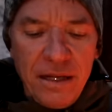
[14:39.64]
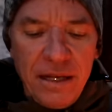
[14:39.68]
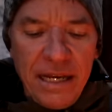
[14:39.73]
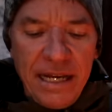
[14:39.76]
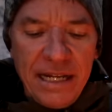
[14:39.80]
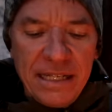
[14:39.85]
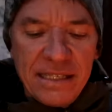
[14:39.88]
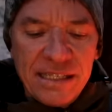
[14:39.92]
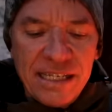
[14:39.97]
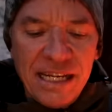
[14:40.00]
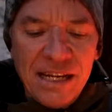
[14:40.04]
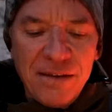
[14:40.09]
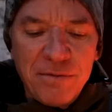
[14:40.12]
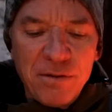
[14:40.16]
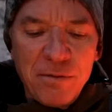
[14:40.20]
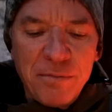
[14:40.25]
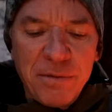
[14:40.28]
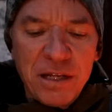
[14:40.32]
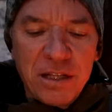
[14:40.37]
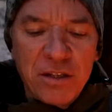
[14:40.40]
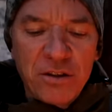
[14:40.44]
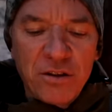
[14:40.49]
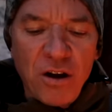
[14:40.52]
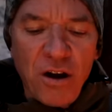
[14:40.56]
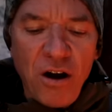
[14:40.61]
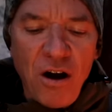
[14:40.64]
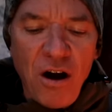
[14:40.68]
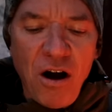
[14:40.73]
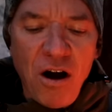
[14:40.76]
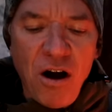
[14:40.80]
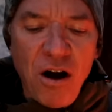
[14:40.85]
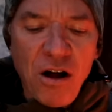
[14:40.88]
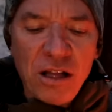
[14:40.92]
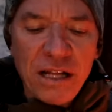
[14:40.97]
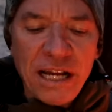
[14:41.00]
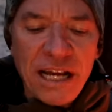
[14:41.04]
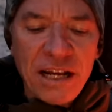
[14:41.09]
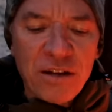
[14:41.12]
It seemed to be
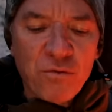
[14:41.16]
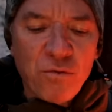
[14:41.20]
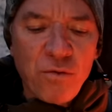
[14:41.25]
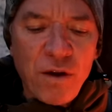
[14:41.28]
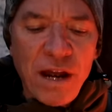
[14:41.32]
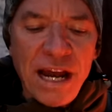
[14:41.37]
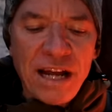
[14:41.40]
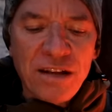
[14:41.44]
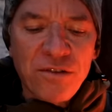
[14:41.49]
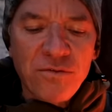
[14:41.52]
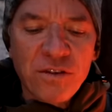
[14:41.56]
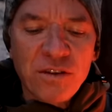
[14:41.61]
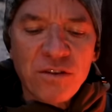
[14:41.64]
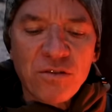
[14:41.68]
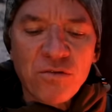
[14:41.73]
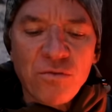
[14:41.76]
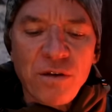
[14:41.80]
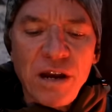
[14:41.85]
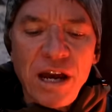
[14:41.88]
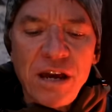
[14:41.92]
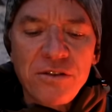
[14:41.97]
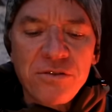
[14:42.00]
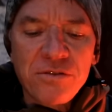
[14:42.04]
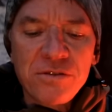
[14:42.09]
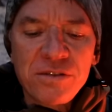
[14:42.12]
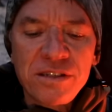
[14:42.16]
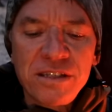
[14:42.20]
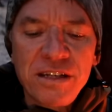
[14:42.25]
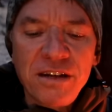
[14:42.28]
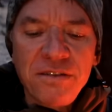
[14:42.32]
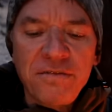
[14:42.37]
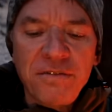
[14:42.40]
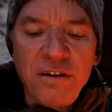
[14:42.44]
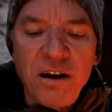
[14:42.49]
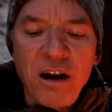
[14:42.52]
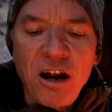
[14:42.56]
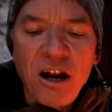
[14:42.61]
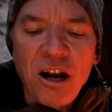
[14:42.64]
tall and ran with rather
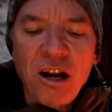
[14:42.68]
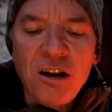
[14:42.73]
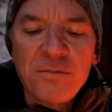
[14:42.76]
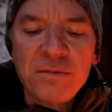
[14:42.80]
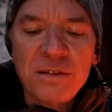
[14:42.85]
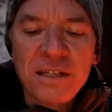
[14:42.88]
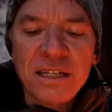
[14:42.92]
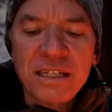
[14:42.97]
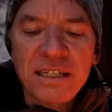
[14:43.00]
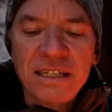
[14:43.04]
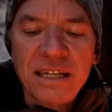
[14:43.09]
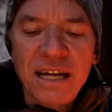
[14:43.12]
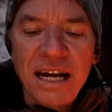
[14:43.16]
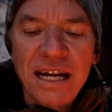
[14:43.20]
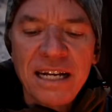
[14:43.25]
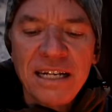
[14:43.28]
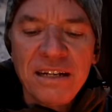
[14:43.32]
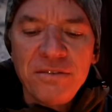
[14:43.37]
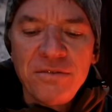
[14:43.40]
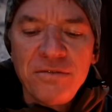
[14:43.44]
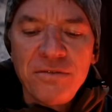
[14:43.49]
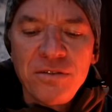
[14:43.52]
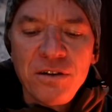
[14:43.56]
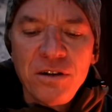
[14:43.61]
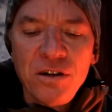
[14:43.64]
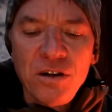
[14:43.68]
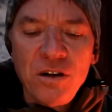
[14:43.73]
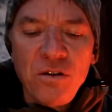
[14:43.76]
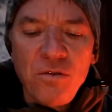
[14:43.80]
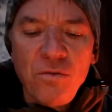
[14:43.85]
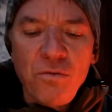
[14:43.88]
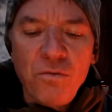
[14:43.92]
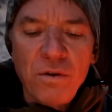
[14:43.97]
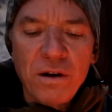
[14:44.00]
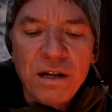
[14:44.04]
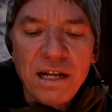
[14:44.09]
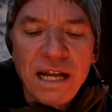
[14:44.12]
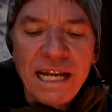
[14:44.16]
stiff arms and kind of
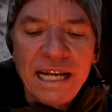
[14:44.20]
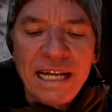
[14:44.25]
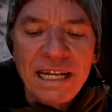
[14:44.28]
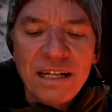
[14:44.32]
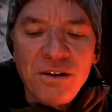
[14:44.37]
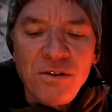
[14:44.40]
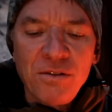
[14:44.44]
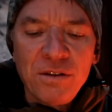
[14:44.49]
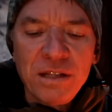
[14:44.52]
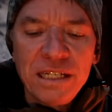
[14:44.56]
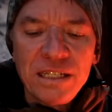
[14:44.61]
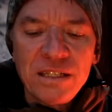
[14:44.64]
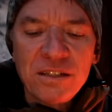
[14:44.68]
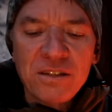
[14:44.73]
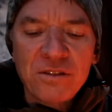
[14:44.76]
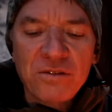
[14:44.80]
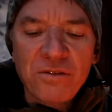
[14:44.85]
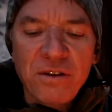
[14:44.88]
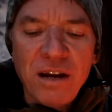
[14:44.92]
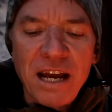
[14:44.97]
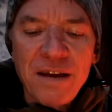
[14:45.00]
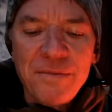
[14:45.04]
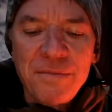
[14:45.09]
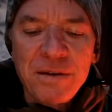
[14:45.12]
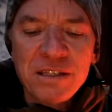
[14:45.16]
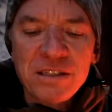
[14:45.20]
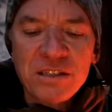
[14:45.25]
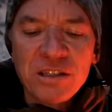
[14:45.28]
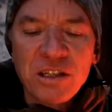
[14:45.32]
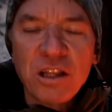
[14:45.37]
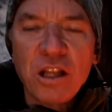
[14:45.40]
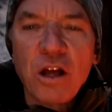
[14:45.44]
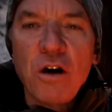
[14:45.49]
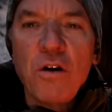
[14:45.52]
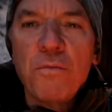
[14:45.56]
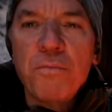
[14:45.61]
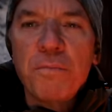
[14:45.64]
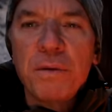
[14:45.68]
what I can only describe as
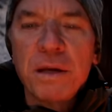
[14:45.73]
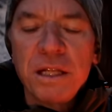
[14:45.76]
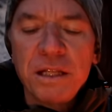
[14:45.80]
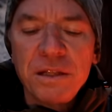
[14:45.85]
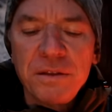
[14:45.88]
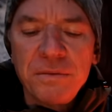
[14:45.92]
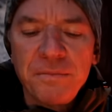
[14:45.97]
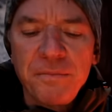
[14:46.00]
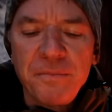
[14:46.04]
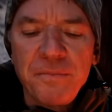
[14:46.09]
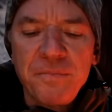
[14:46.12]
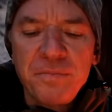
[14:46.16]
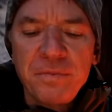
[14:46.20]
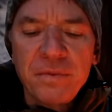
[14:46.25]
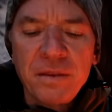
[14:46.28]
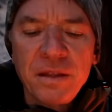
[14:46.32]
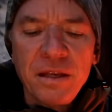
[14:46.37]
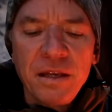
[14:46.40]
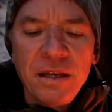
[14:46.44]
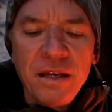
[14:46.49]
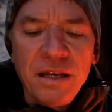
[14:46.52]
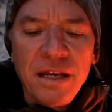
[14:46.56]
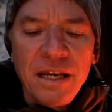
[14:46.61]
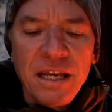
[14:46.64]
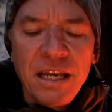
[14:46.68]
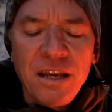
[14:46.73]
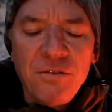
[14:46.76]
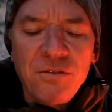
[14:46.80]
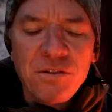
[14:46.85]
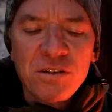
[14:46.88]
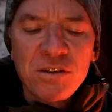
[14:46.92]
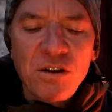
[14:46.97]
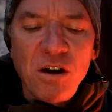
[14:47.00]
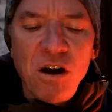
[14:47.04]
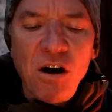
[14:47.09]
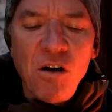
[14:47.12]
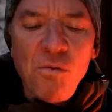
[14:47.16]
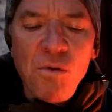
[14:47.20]
loping. It
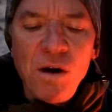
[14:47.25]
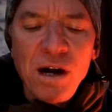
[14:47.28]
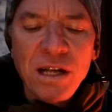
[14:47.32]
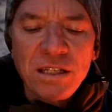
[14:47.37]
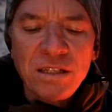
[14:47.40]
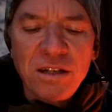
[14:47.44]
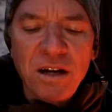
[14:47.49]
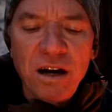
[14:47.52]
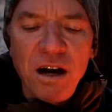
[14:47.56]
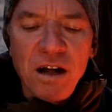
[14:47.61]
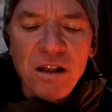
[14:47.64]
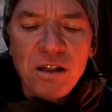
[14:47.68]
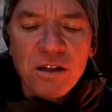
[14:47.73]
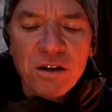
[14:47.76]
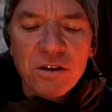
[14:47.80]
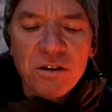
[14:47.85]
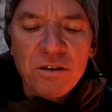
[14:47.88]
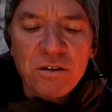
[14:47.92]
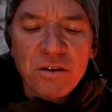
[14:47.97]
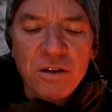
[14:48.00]
was all one color.